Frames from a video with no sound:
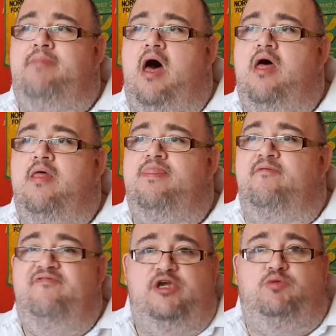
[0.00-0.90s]
But
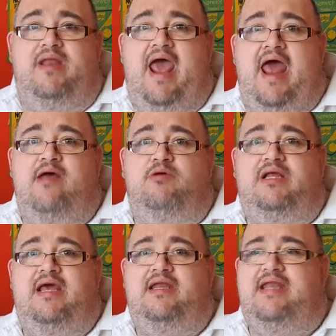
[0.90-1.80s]
the fish were there, they were
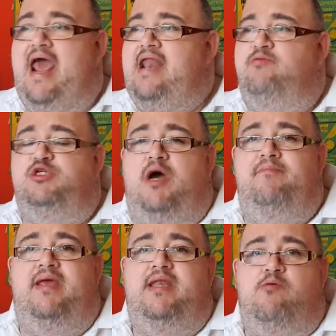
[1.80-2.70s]
clearly there, they were
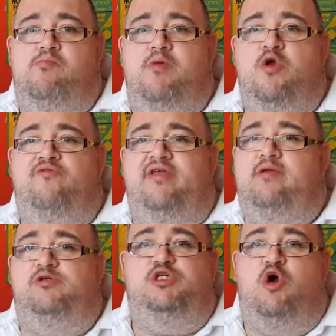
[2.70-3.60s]
jumping, moving,
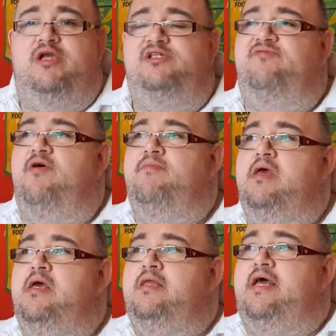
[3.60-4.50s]
there were signs of them.
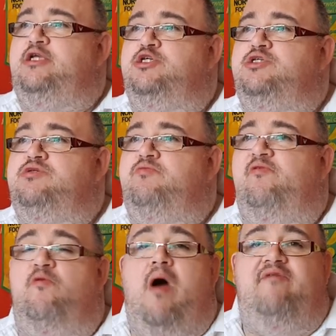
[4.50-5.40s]
They just,
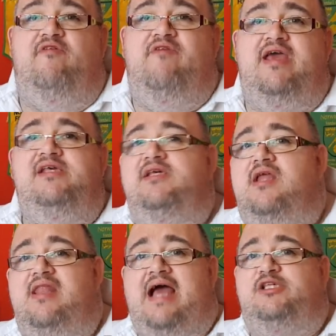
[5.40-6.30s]
for whatever
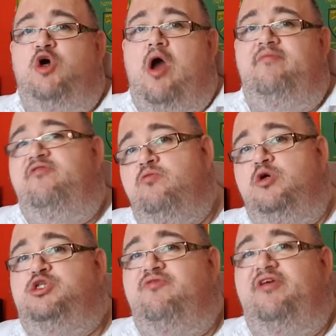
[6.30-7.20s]
reason, at that time, if you
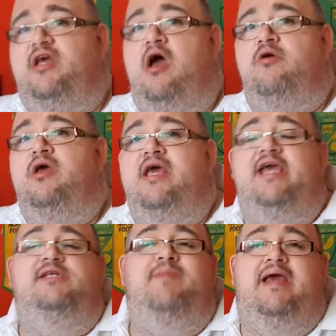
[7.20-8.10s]
watch the video, it
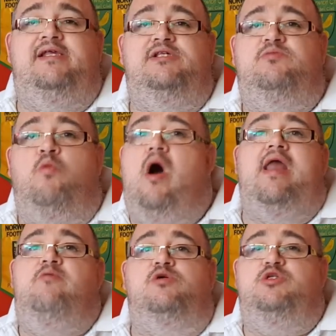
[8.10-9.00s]
explains why
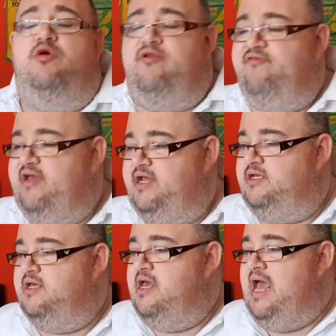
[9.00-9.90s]
they wasn't on the feed.
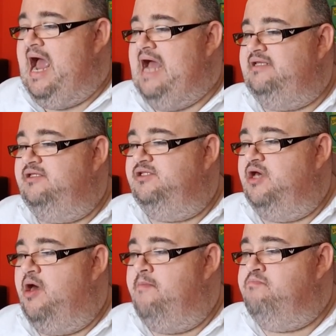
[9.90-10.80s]
And
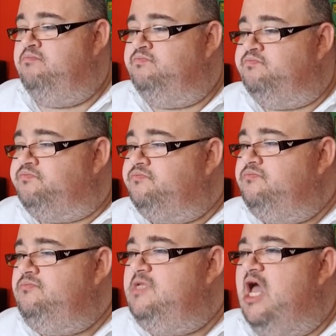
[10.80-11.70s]

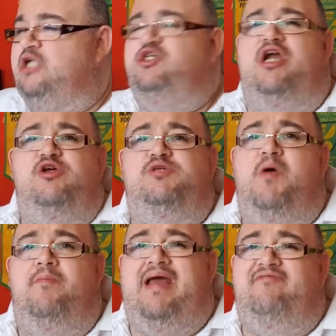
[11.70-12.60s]
I try not to
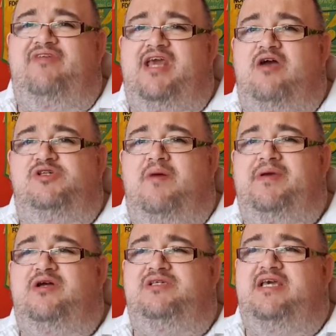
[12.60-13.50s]
put blank videos up,
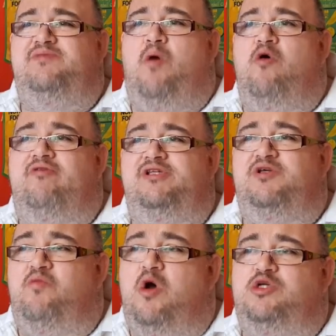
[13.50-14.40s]
because it is boring
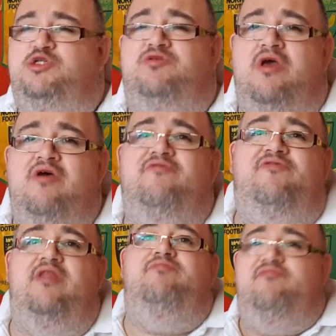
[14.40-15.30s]
to watch
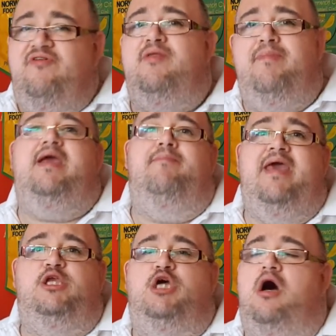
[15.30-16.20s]
for the bigger
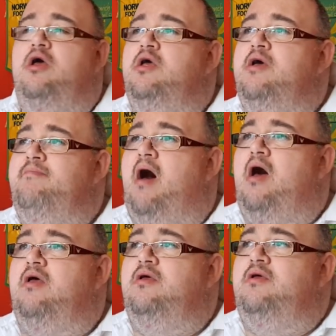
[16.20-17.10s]
picture.
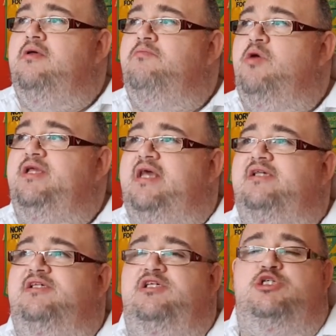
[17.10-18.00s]
But what it
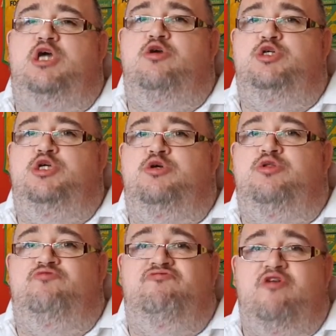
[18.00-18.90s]
does is it shows you
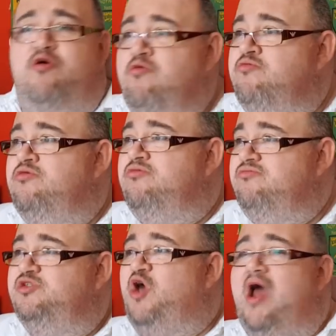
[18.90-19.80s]
the real
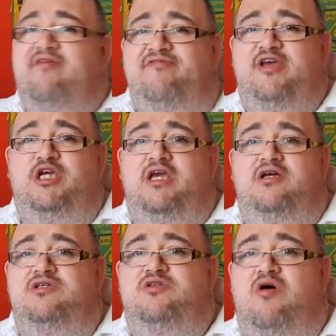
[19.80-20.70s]
side of fishing,
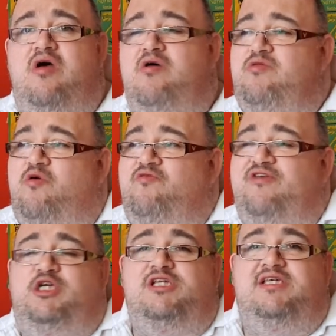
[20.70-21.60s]
because not all
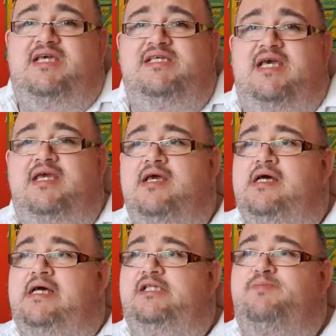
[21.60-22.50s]
fishing's easy.
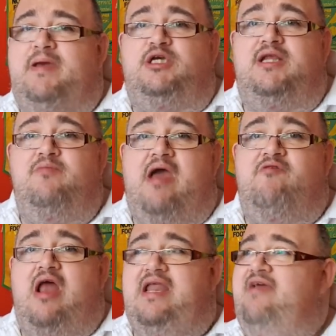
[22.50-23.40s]
And especially
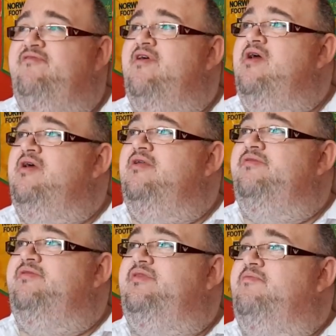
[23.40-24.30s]
where I live,
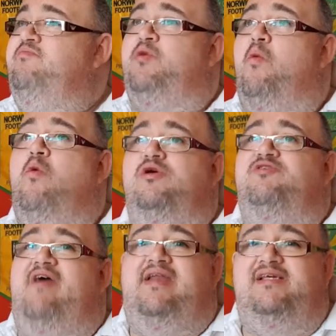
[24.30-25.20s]
the waters
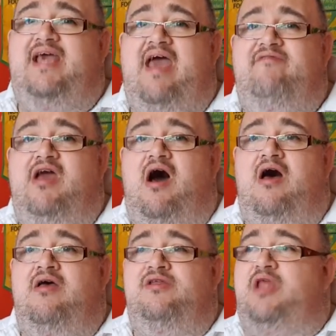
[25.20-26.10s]
around this
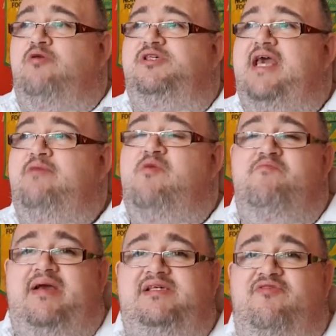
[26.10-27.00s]
area don't teem with
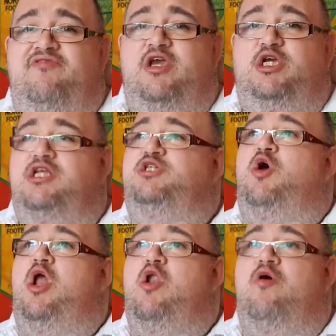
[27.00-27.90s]
massive fish, and there's
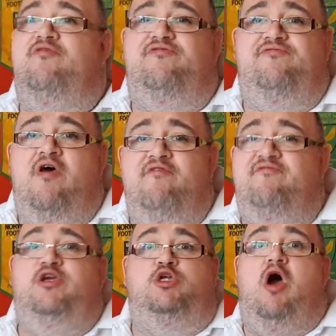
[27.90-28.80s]
not a lot of
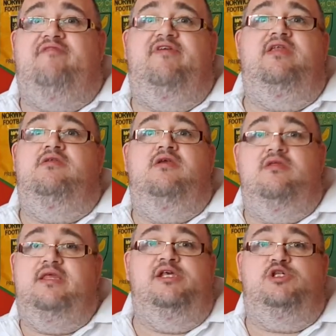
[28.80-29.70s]
fish life in
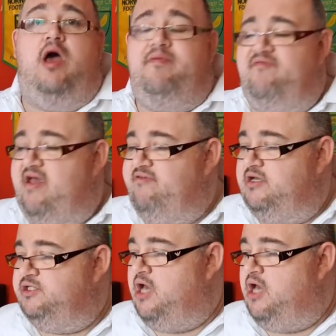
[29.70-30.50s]
these type of areas.